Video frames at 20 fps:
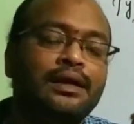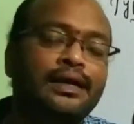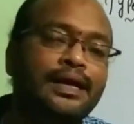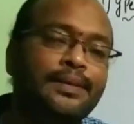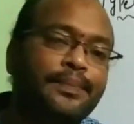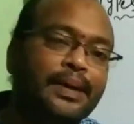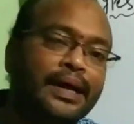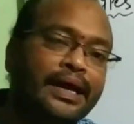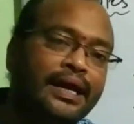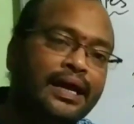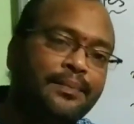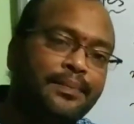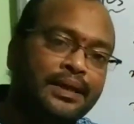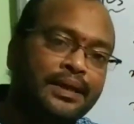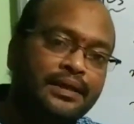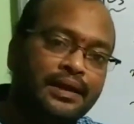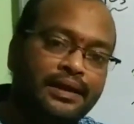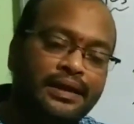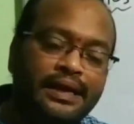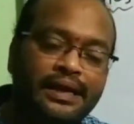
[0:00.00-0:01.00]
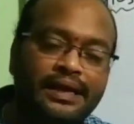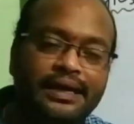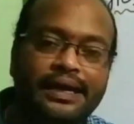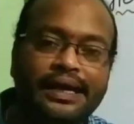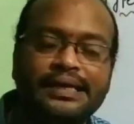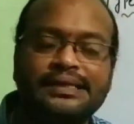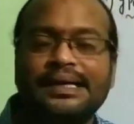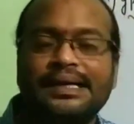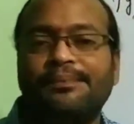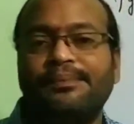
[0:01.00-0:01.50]
depending upon the
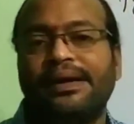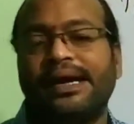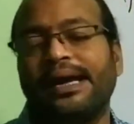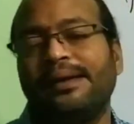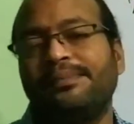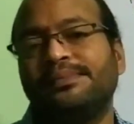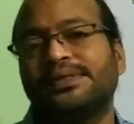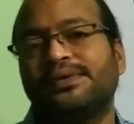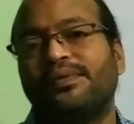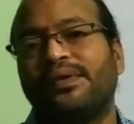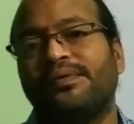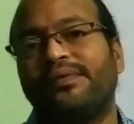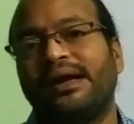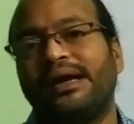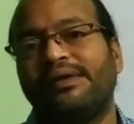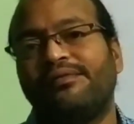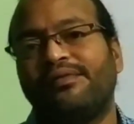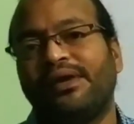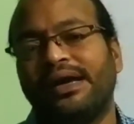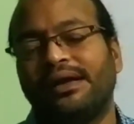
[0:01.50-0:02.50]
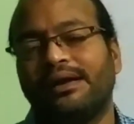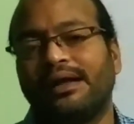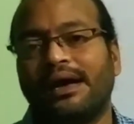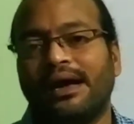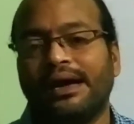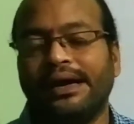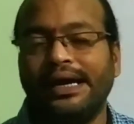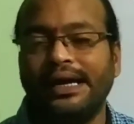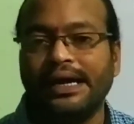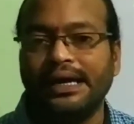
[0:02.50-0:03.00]
degree, sometimes we will define,
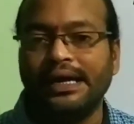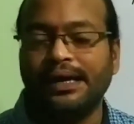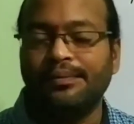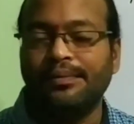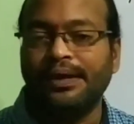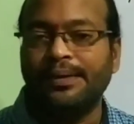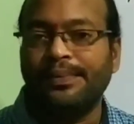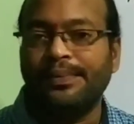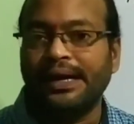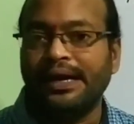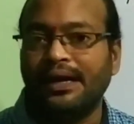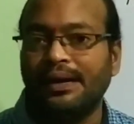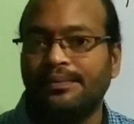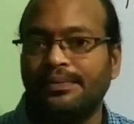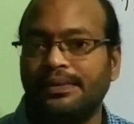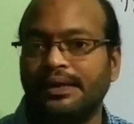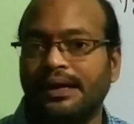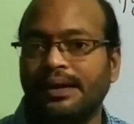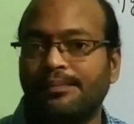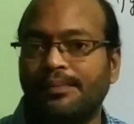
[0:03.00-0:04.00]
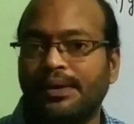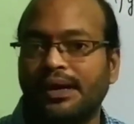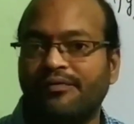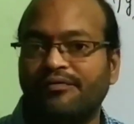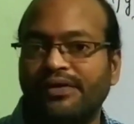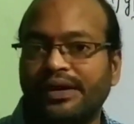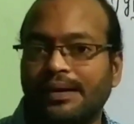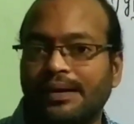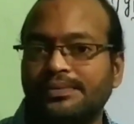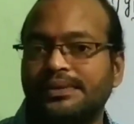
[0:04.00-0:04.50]
or depending upon the number
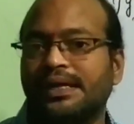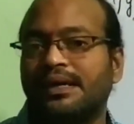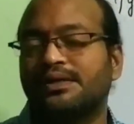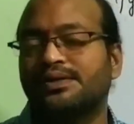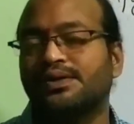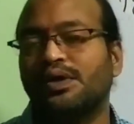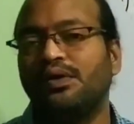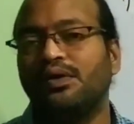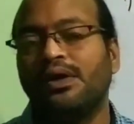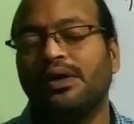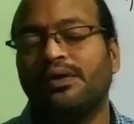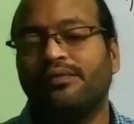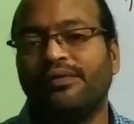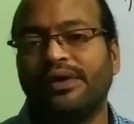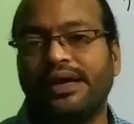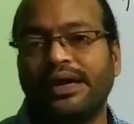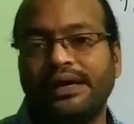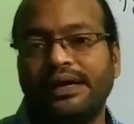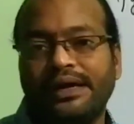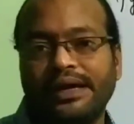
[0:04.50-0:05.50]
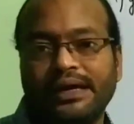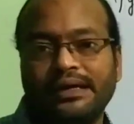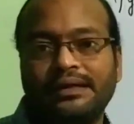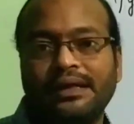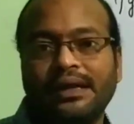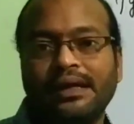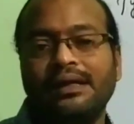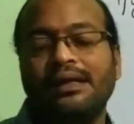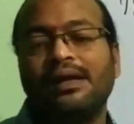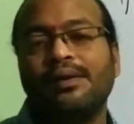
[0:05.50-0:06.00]
of terms also, we can take
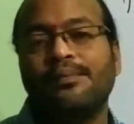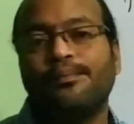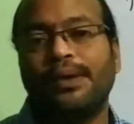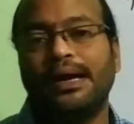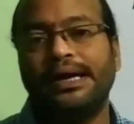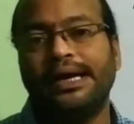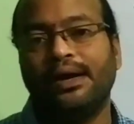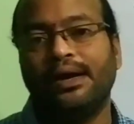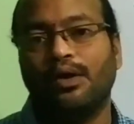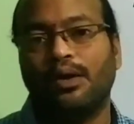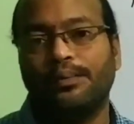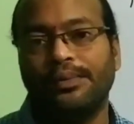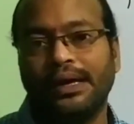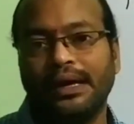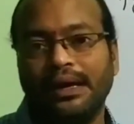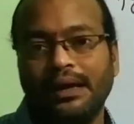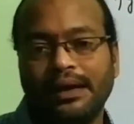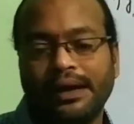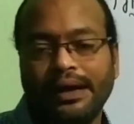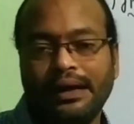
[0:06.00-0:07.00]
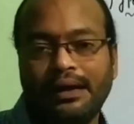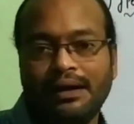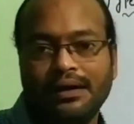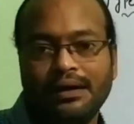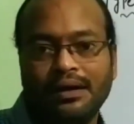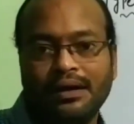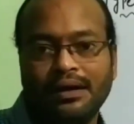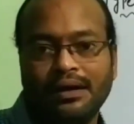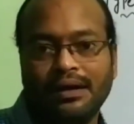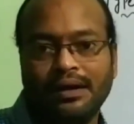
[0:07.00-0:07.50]
the multinomial and
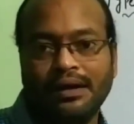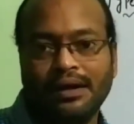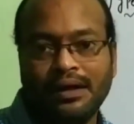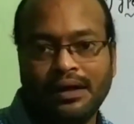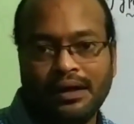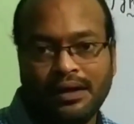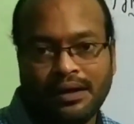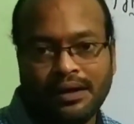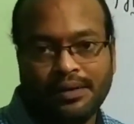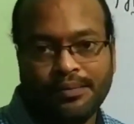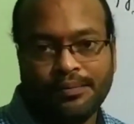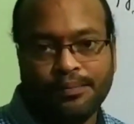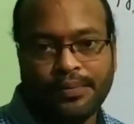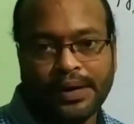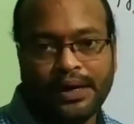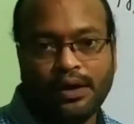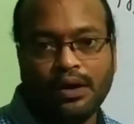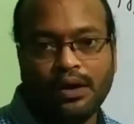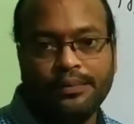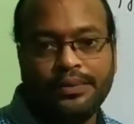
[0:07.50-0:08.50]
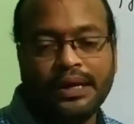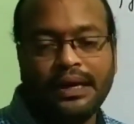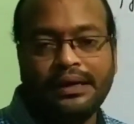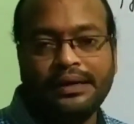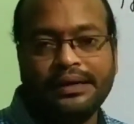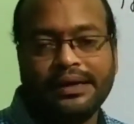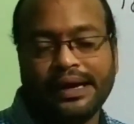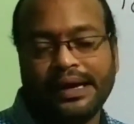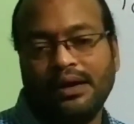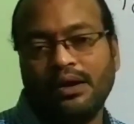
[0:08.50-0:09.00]
binomial,
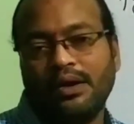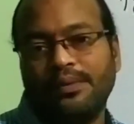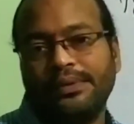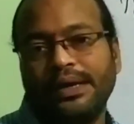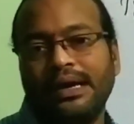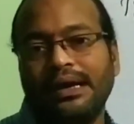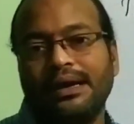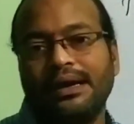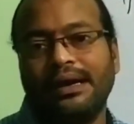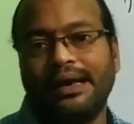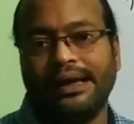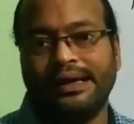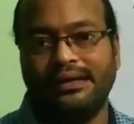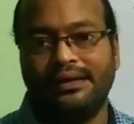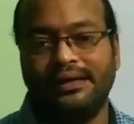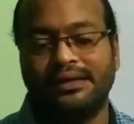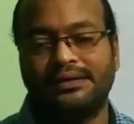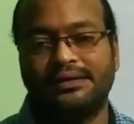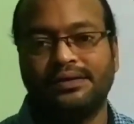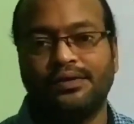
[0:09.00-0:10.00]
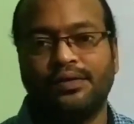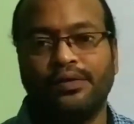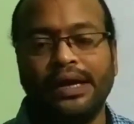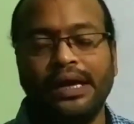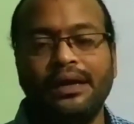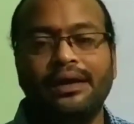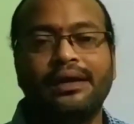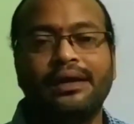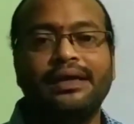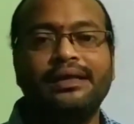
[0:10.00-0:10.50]
trinomial, like that.
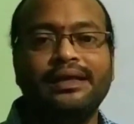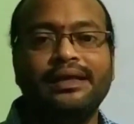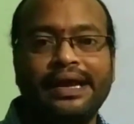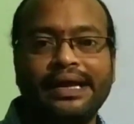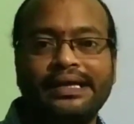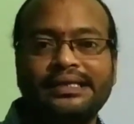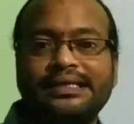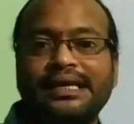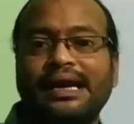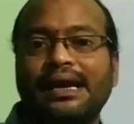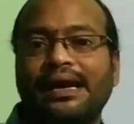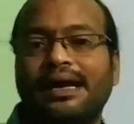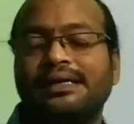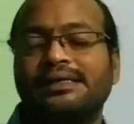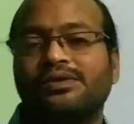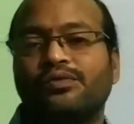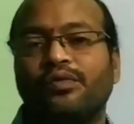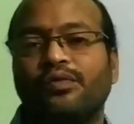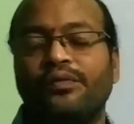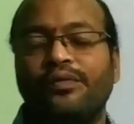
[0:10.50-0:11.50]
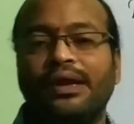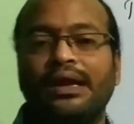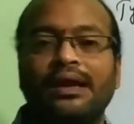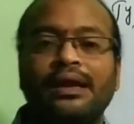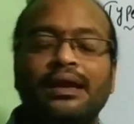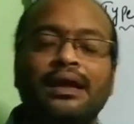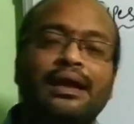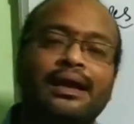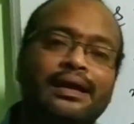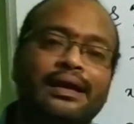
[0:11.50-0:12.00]
Okay. In the next class, we
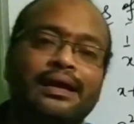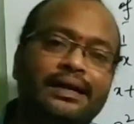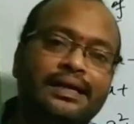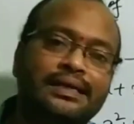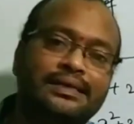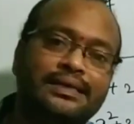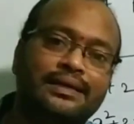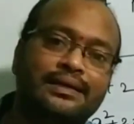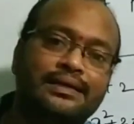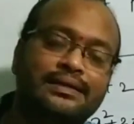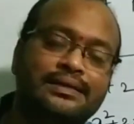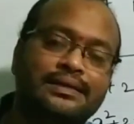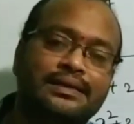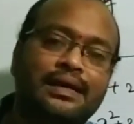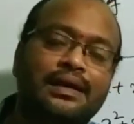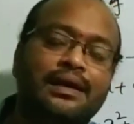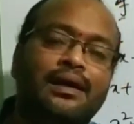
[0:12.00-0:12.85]
will discuss